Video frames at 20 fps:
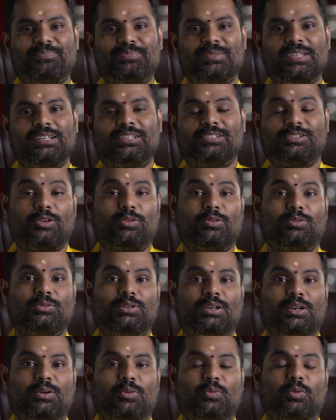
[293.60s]
So
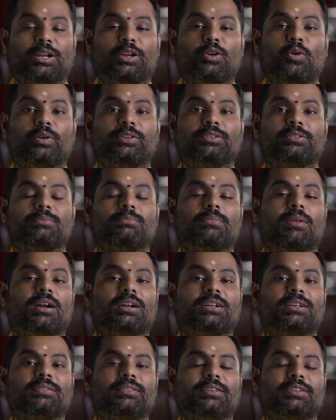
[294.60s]
we're going to
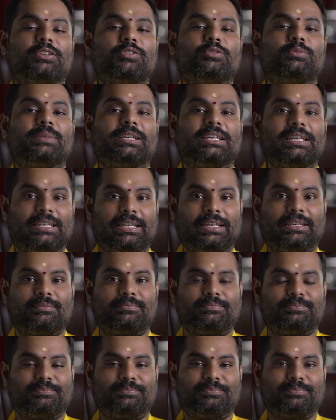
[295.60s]
mark the new beginning
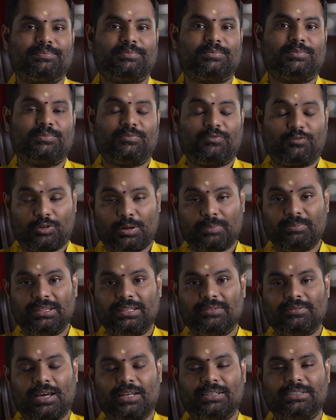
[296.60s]
from
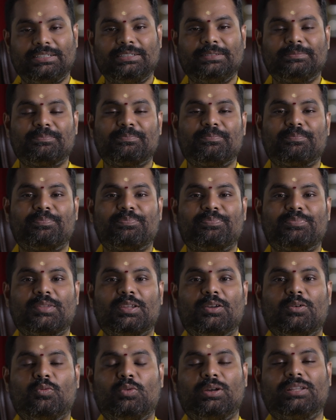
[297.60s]
Diwali
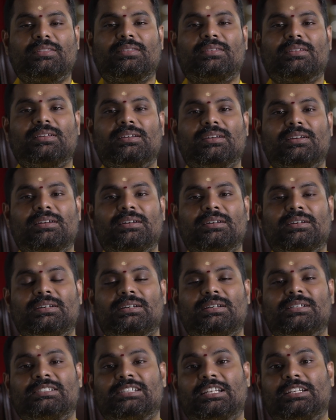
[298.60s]
with
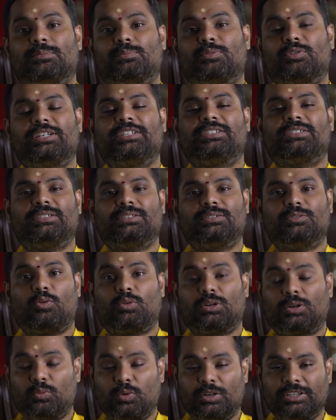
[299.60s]
a celebration or
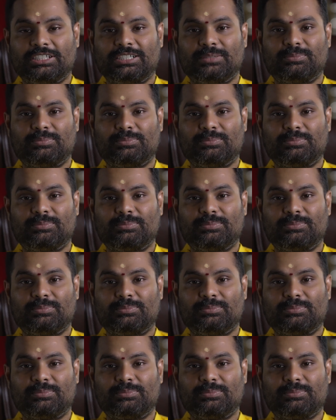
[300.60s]
a worship